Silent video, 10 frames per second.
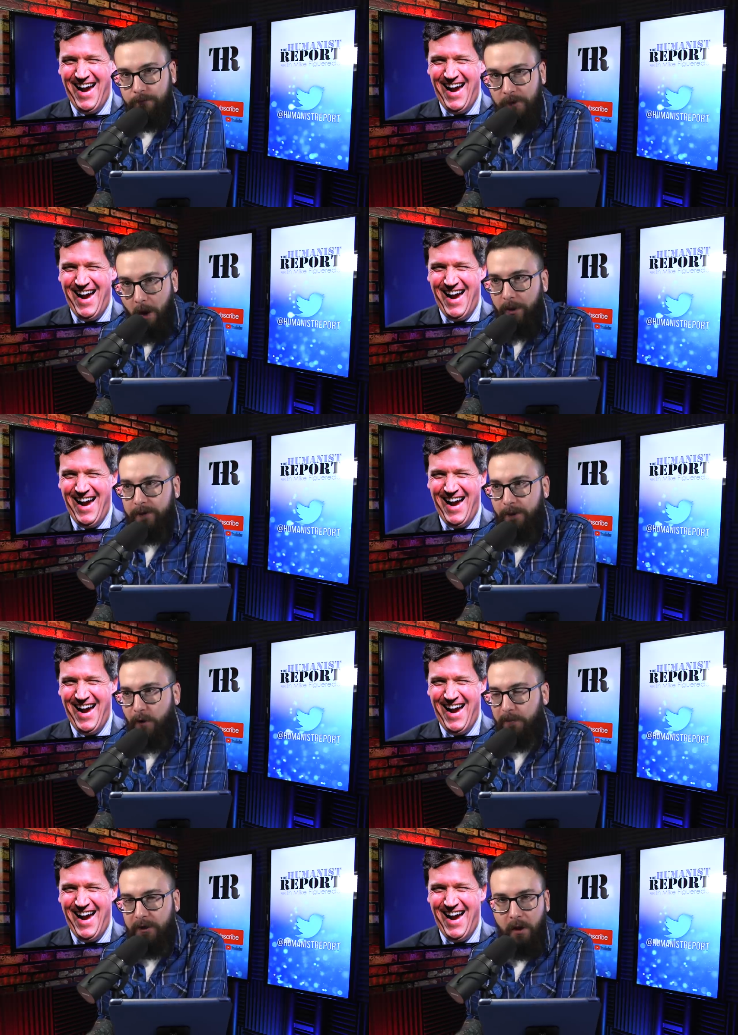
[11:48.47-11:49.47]
Speaker 1: Knowing that
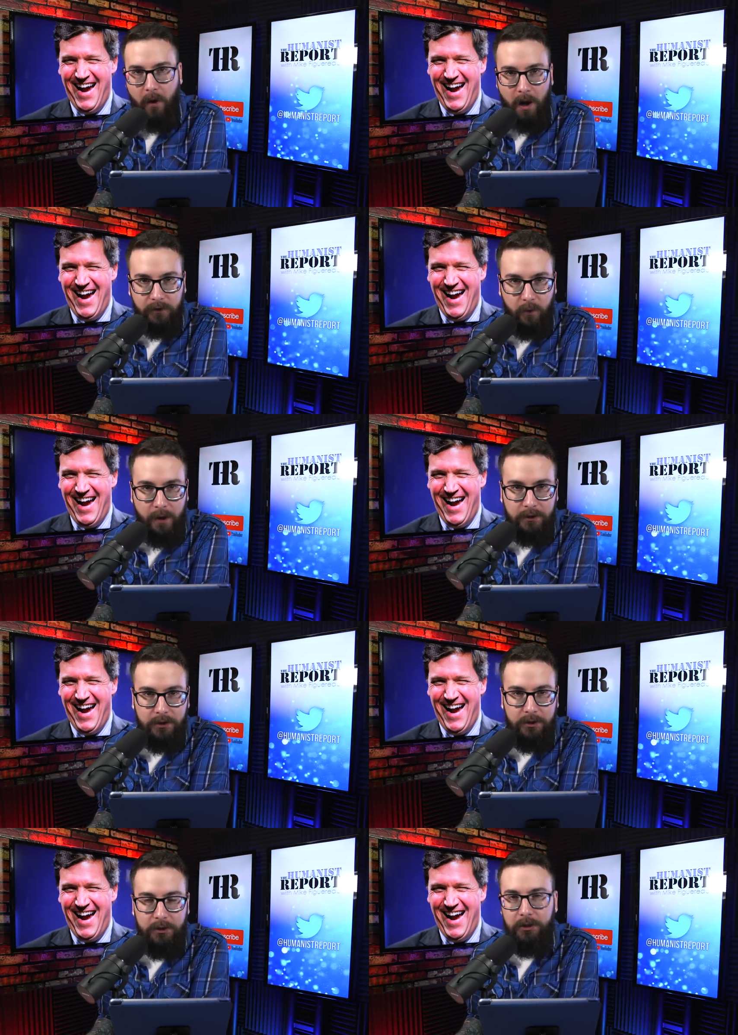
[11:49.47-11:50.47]
there'd be no
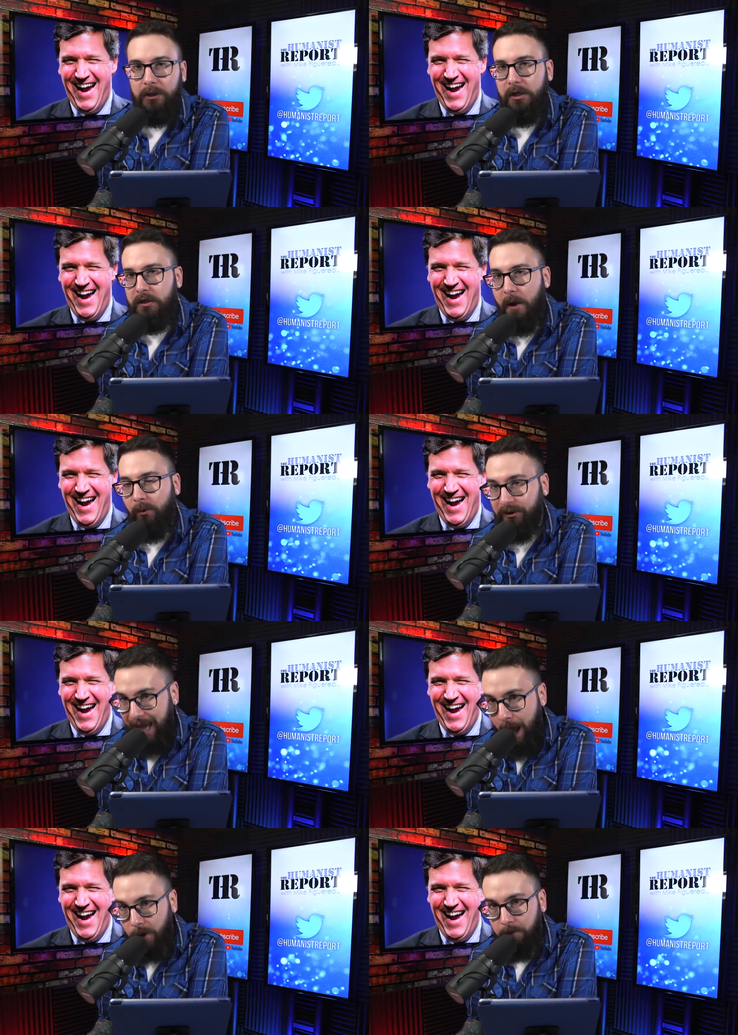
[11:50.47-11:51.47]
consequences, he doubled
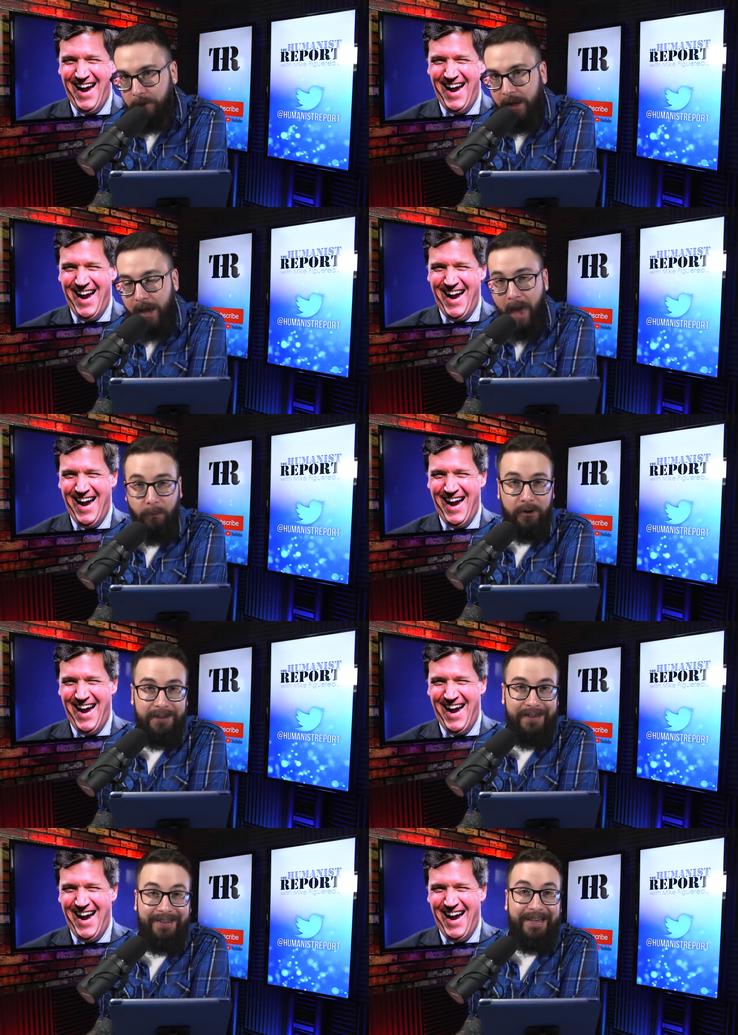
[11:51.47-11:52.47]
down and
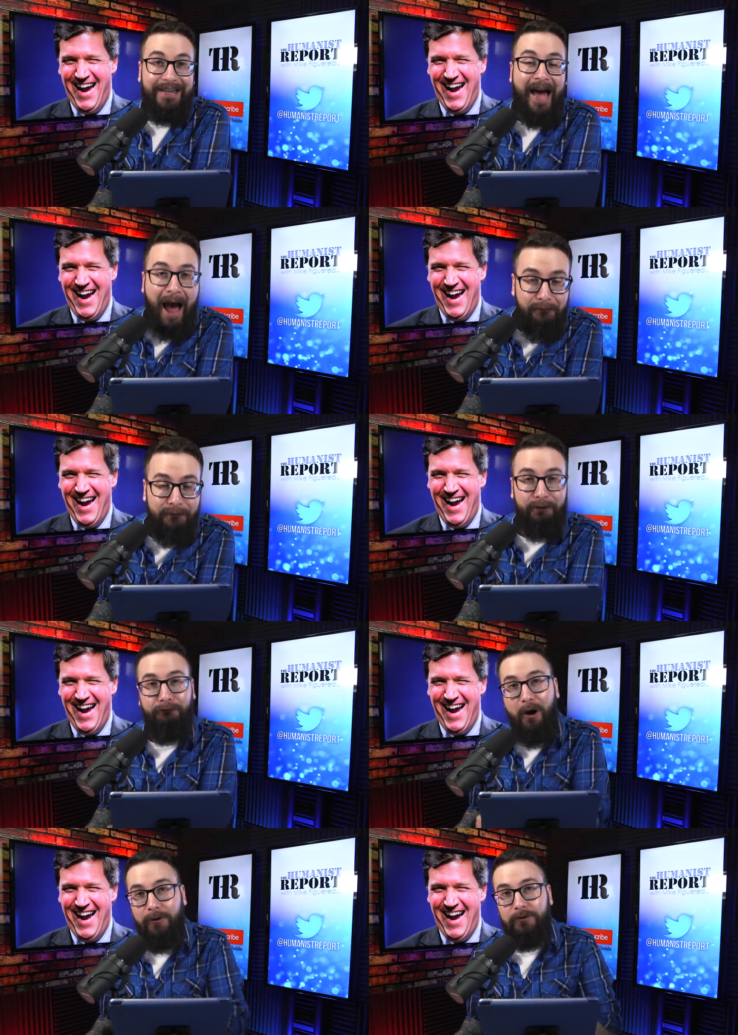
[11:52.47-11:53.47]
proceeded to laugh at the
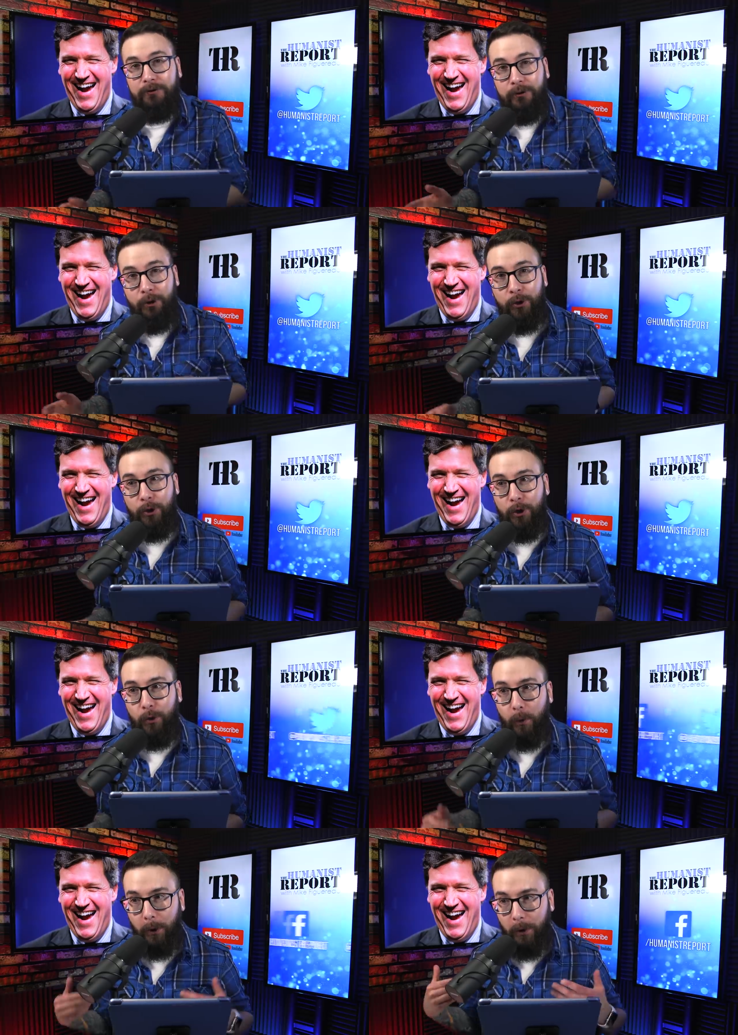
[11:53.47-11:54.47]
folks
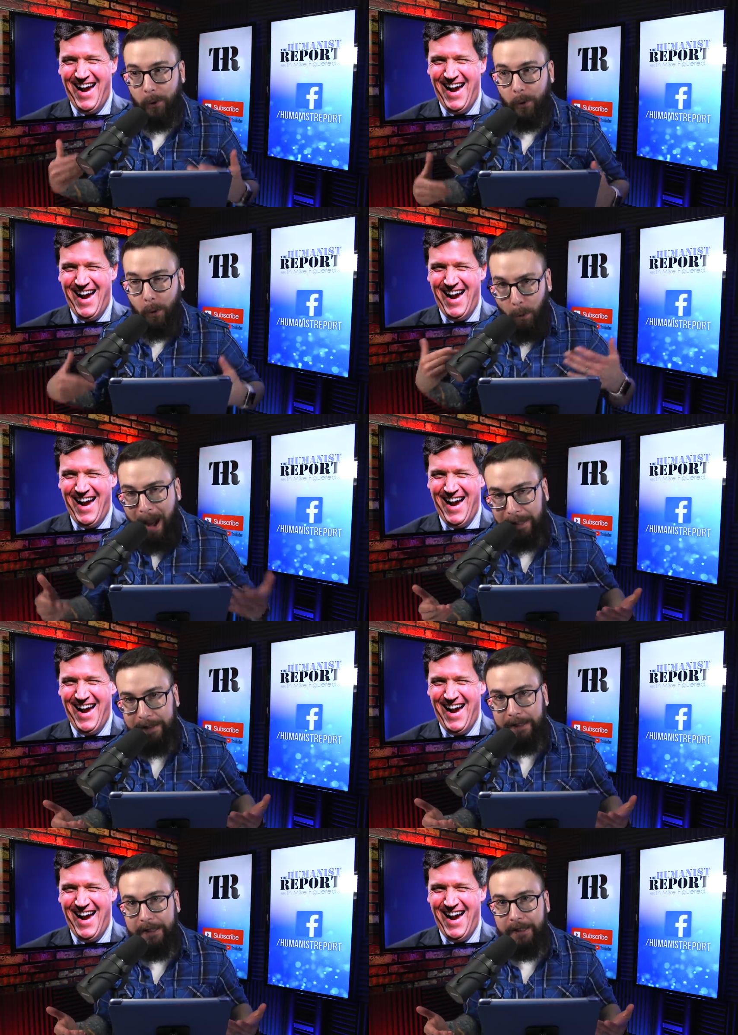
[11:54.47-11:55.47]
who were
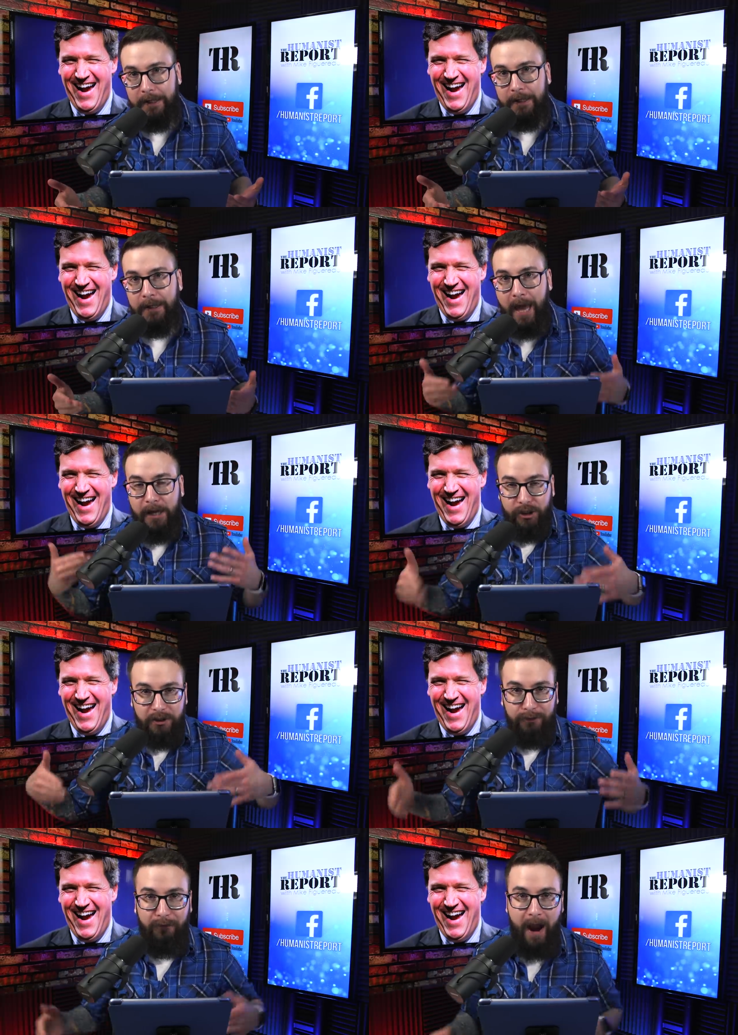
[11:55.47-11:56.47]
correctly and
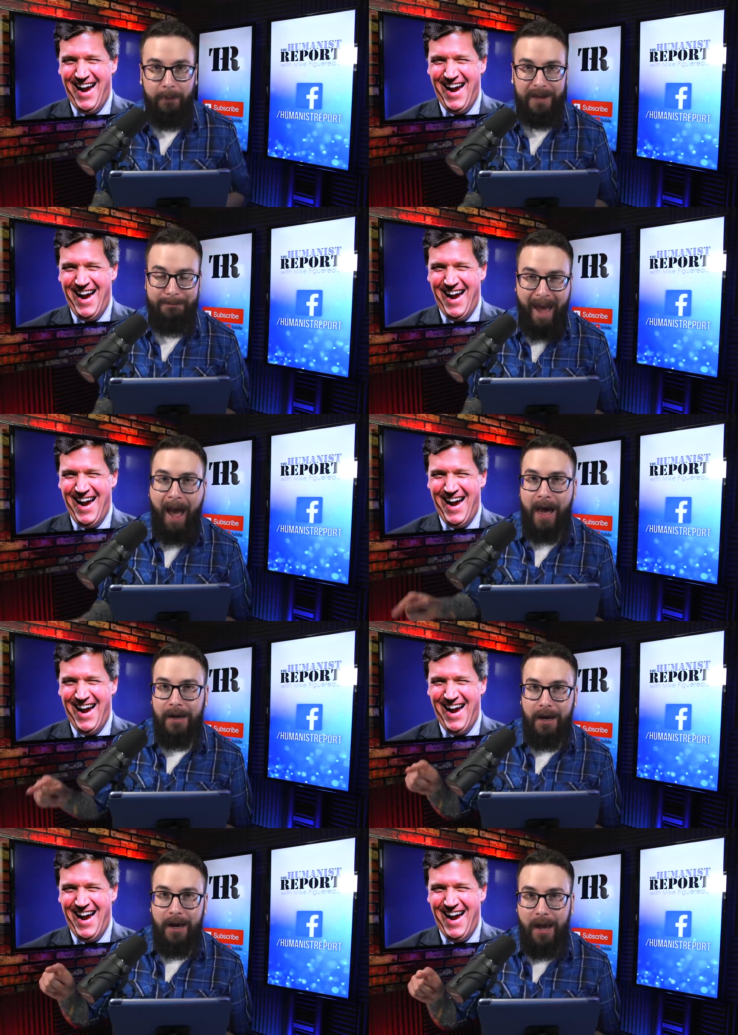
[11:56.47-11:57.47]
justifiably
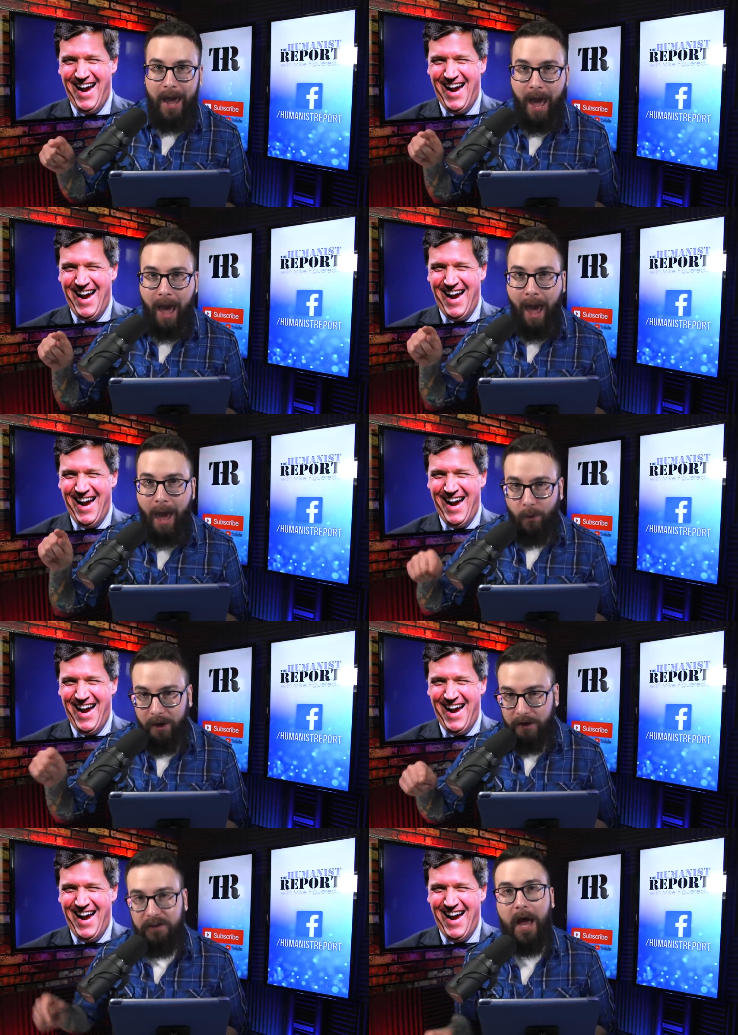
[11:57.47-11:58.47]
mad at
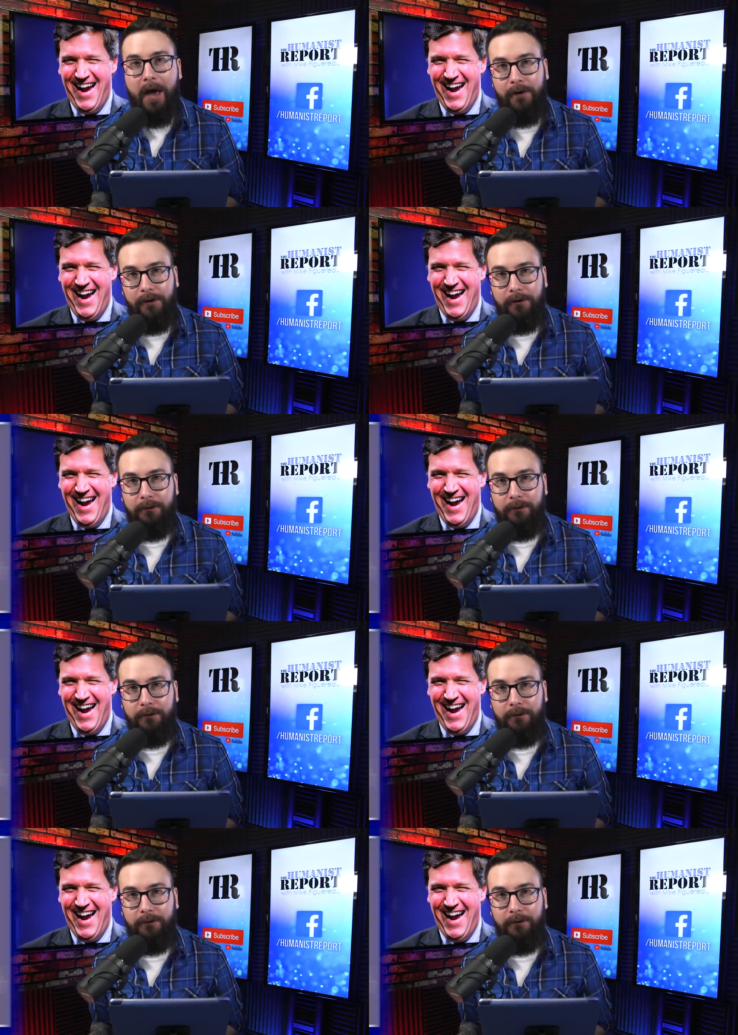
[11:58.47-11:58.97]
what he said.